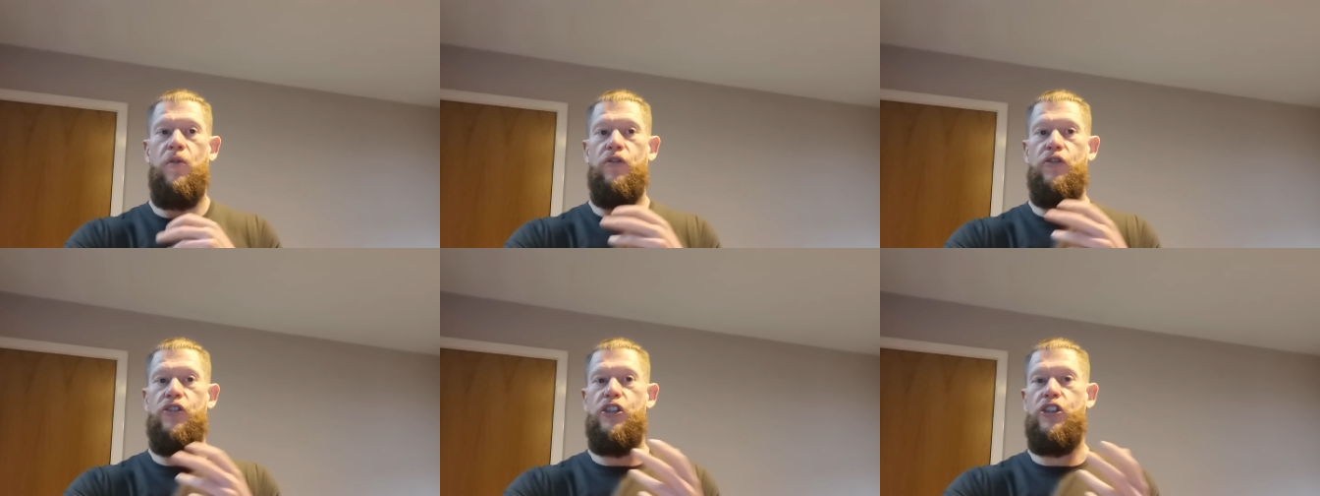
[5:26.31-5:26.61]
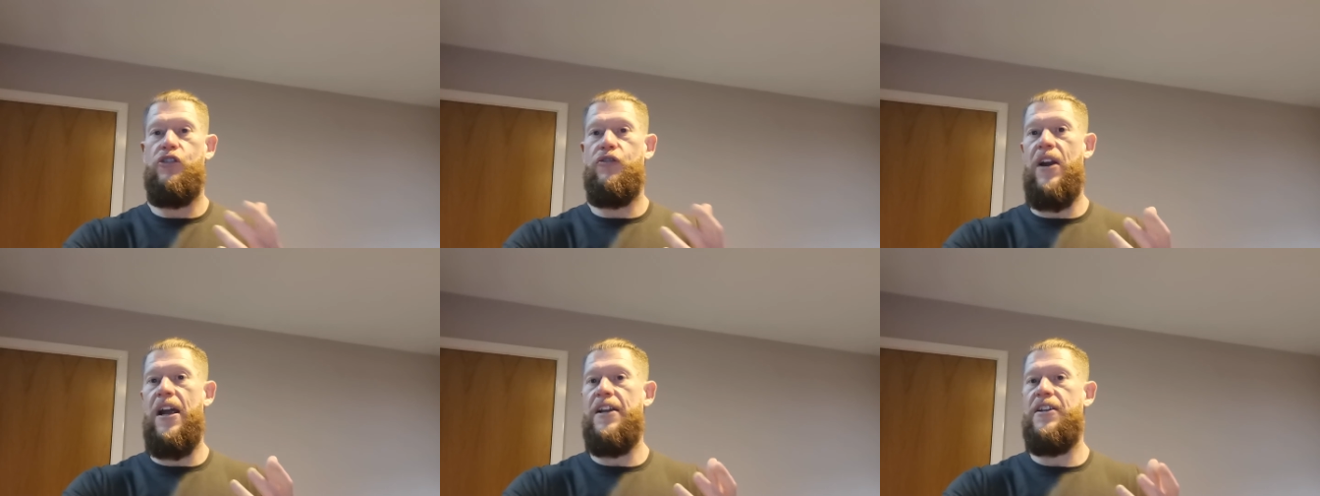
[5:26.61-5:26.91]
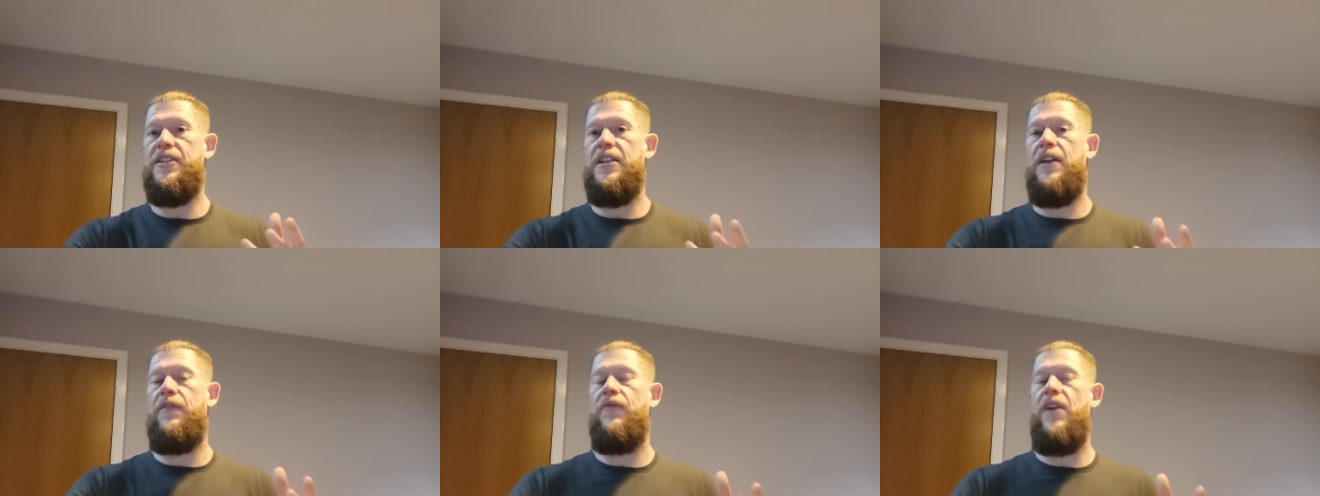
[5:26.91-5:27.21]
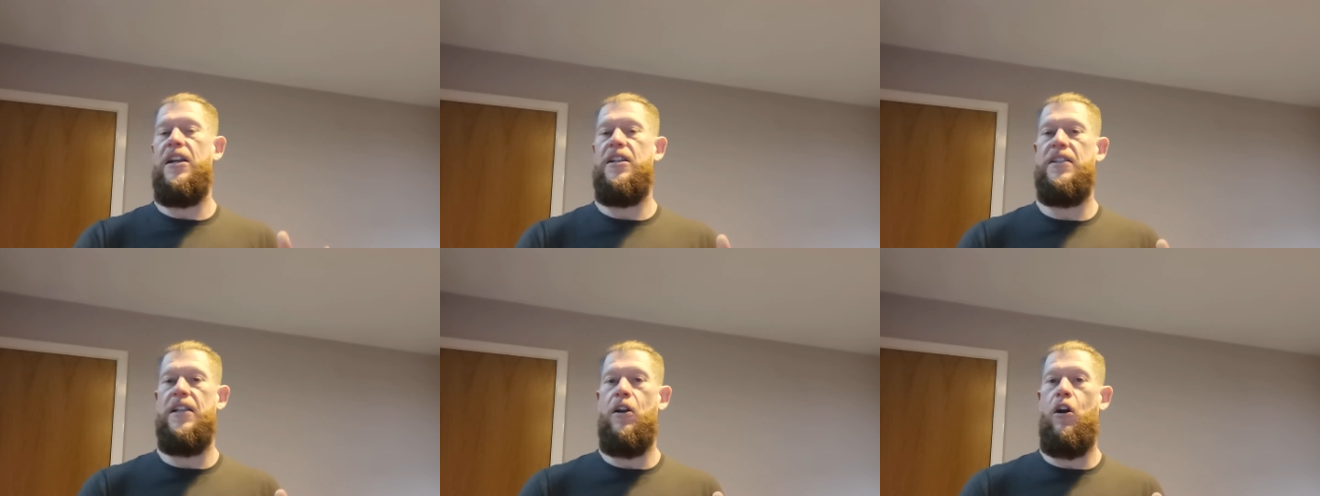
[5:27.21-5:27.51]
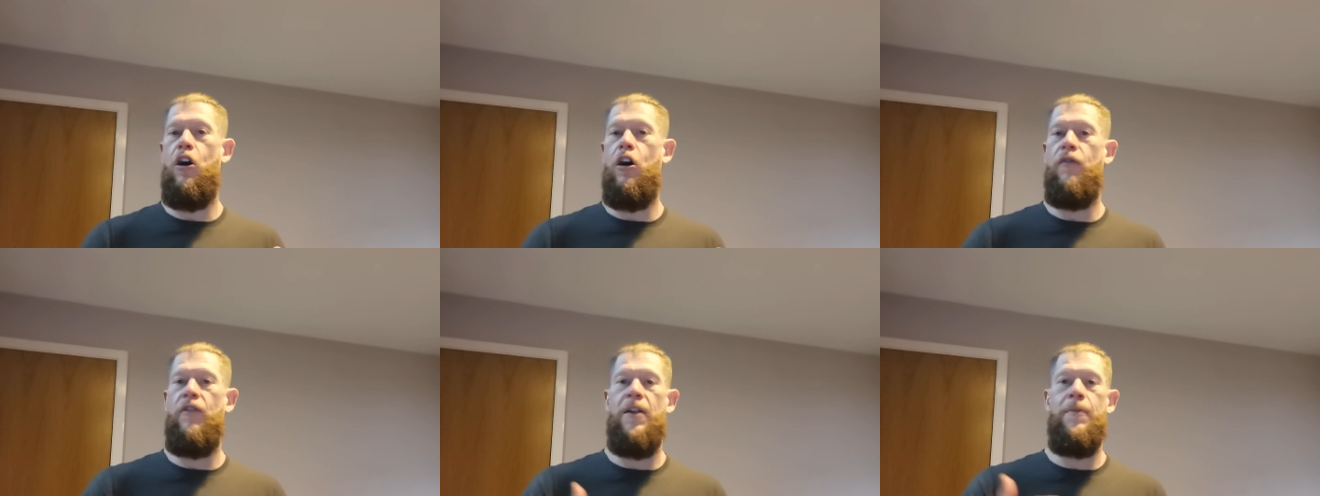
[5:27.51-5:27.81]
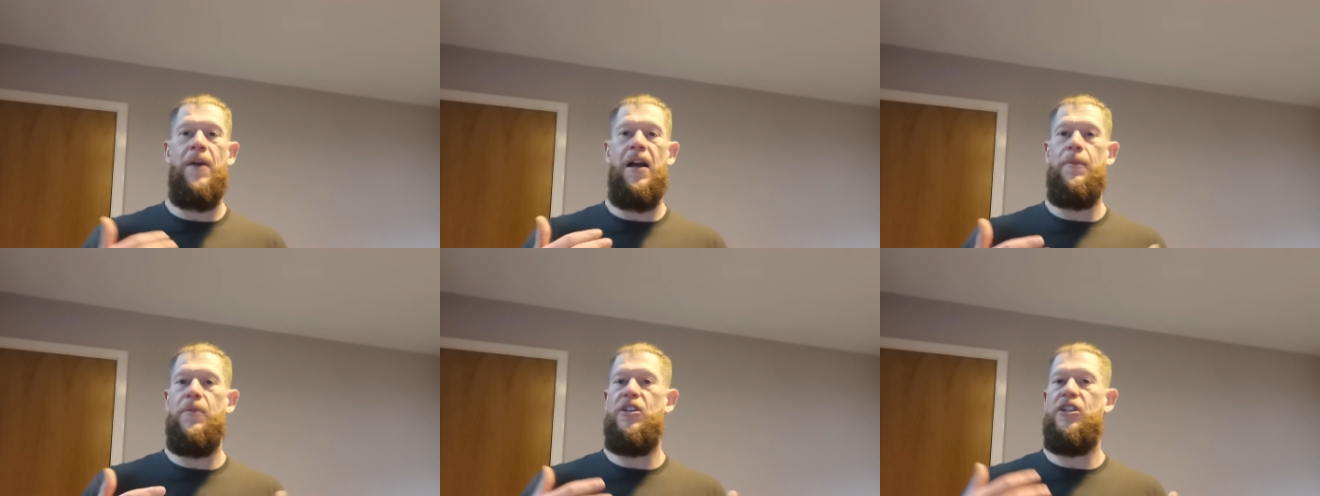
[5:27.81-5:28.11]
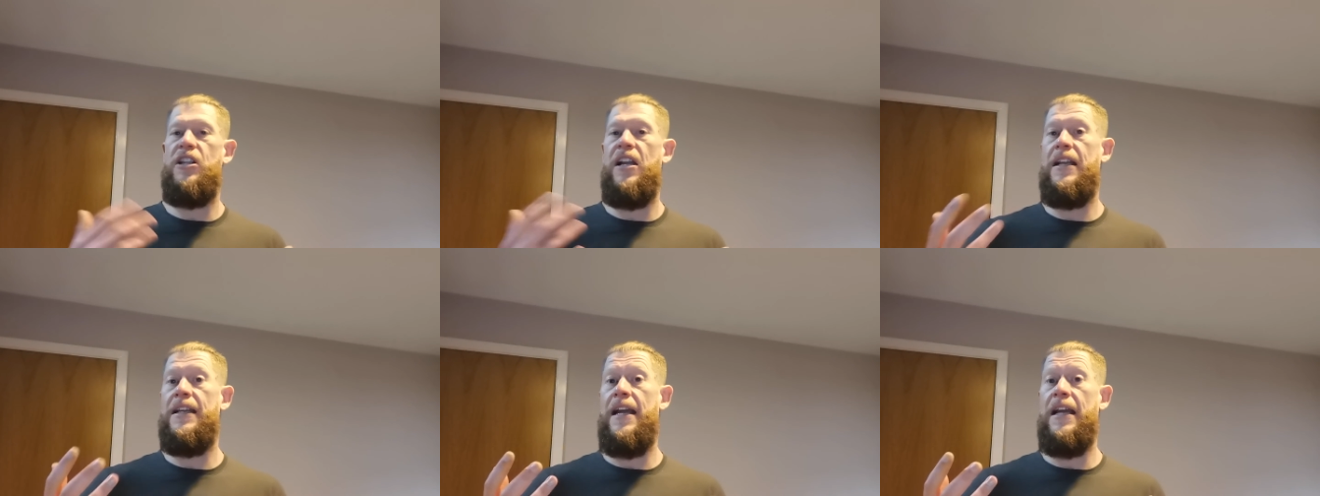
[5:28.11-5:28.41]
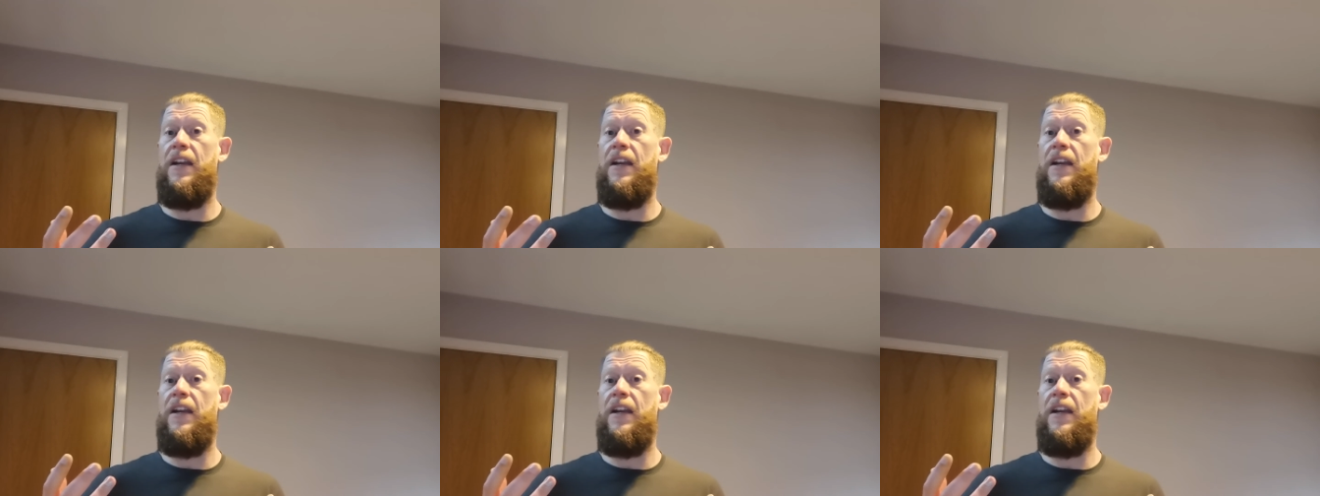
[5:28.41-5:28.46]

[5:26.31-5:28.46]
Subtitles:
stressed, their resting heart rate might be slightly